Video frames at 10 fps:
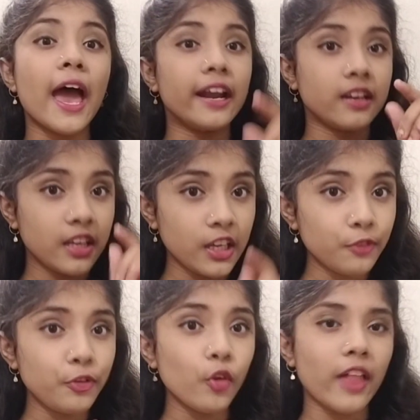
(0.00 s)
And
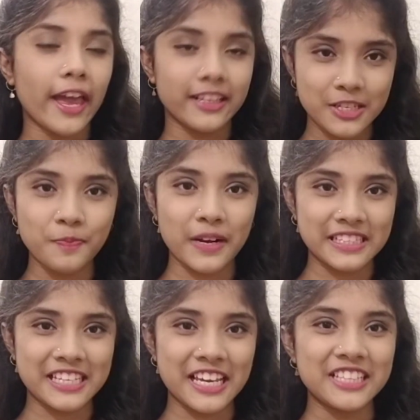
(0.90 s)
if you like this
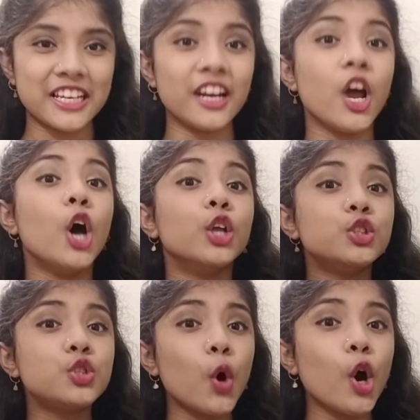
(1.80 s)
presentation,
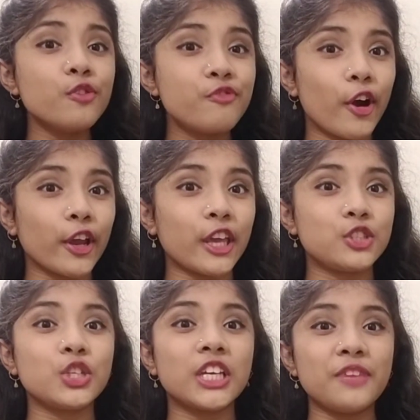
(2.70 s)
don't
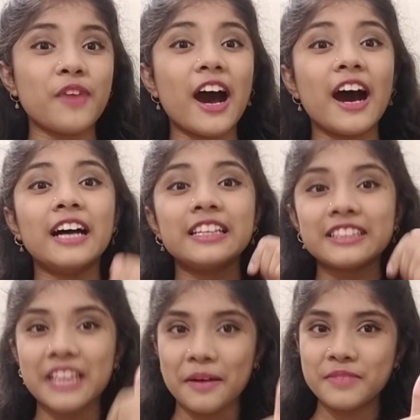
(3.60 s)
forget to give a
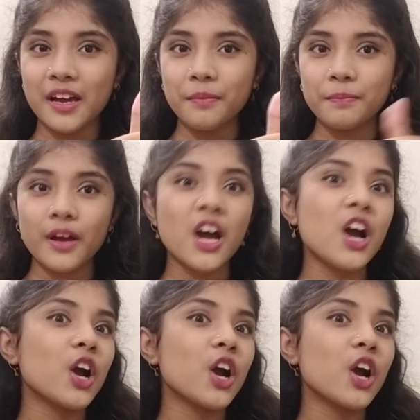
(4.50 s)
thumbs up,